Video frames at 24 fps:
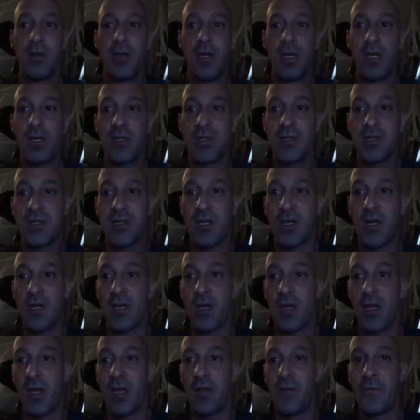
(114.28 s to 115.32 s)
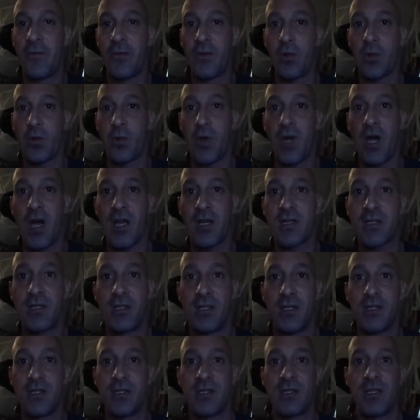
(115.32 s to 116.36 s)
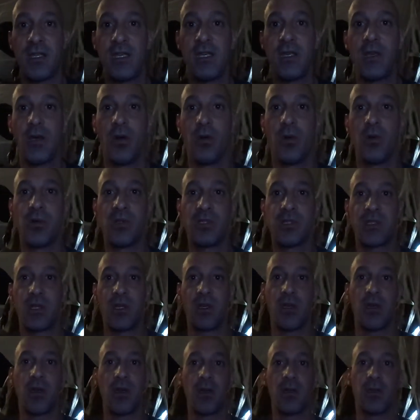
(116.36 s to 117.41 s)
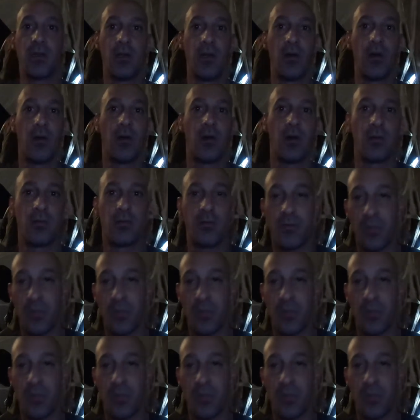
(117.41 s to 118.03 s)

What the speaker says: He's just got a head full of rocks, and his ego's, you know, on